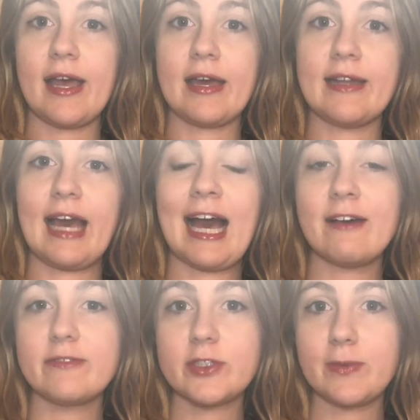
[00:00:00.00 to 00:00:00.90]
And
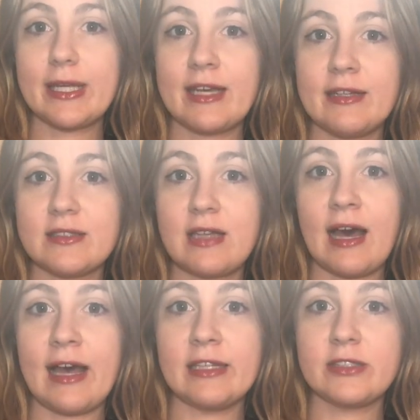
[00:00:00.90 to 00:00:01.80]
after we get a
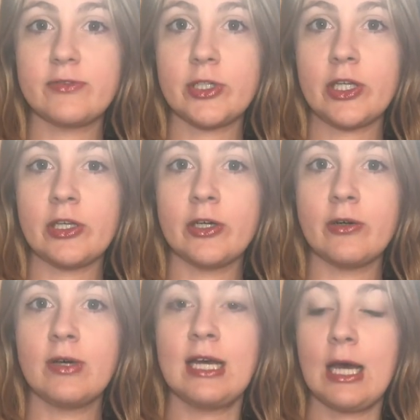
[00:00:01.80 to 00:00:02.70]
size for
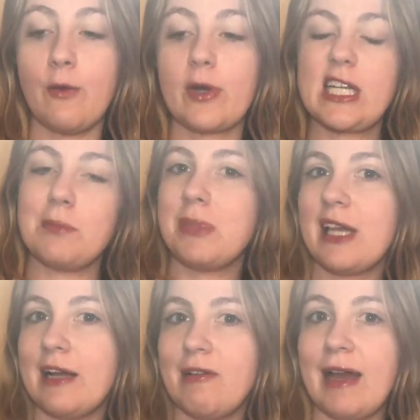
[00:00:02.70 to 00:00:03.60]
you, we're gonna
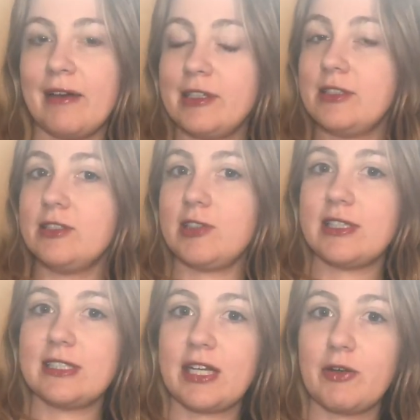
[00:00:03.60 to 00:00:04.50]
play around in the
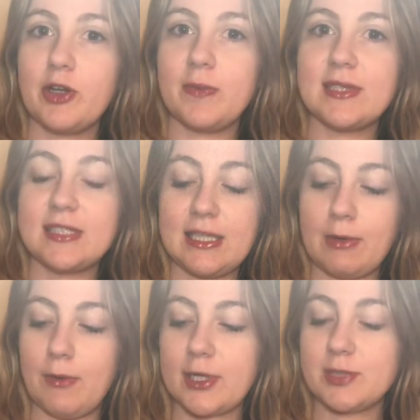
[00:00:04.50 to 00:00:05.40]
dressing room and see
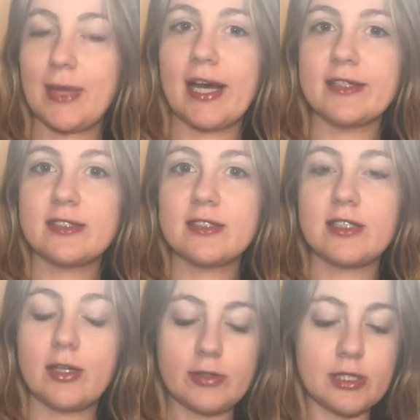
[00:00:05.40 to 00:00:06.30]
what works best.
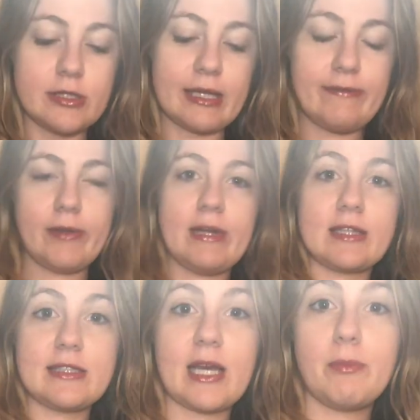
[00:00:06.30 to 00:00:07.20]
So just to give you an
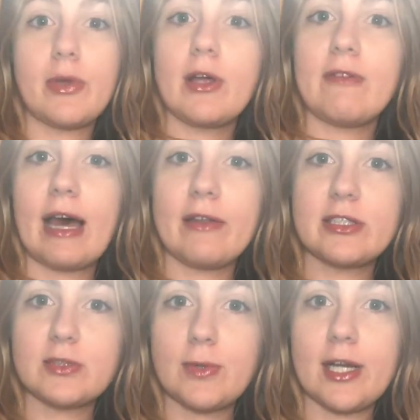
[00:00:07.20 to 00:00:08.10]
example of how
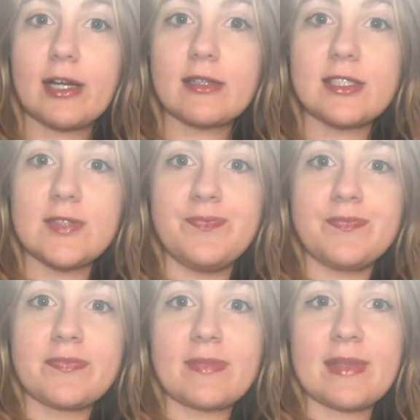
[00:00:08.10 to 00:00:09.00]
this works,
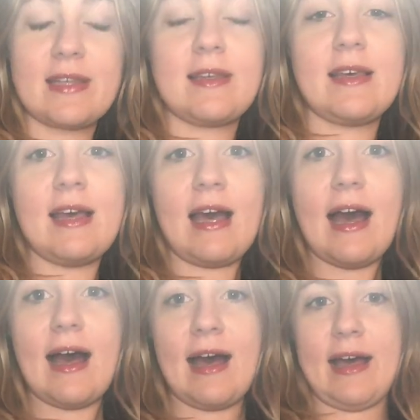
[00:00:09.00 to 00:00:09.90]

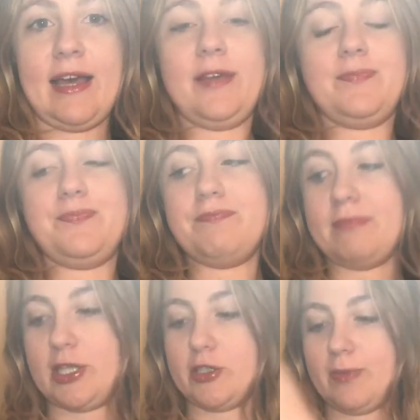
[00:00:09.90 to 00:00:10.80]
I
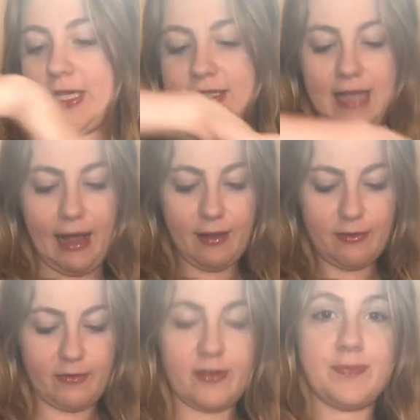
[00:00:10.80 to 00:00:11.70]
measure
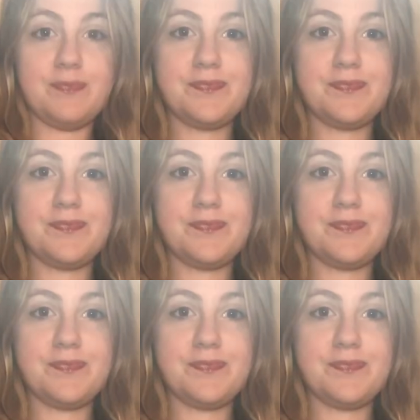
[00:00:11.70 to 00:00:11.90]
myself.